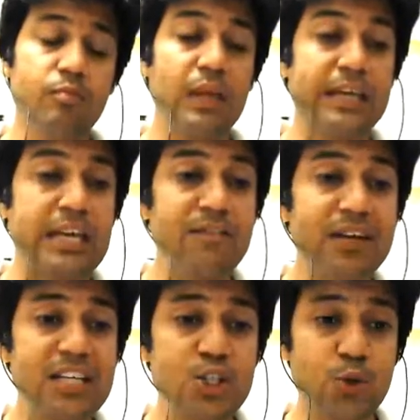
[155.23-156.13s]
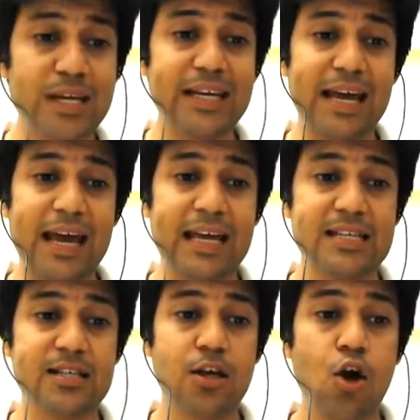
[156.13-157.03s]
Given a string
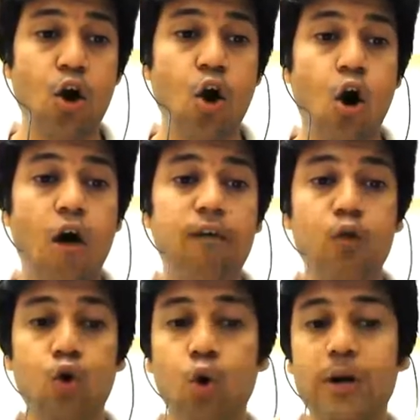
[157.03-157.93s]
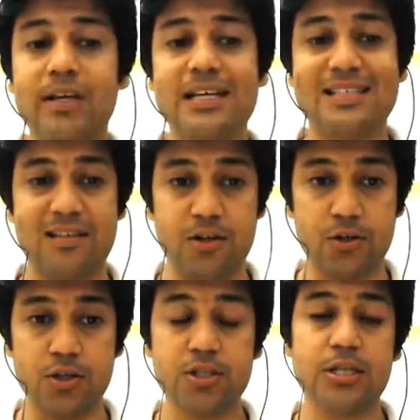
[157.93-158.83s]
S of lowercase
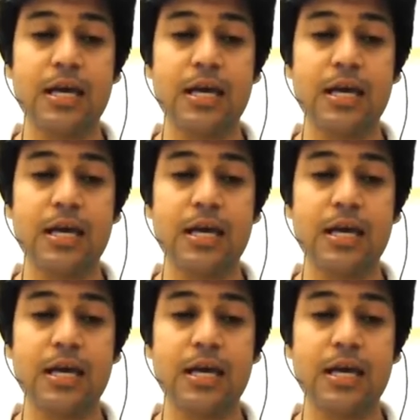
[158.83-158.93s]
letters,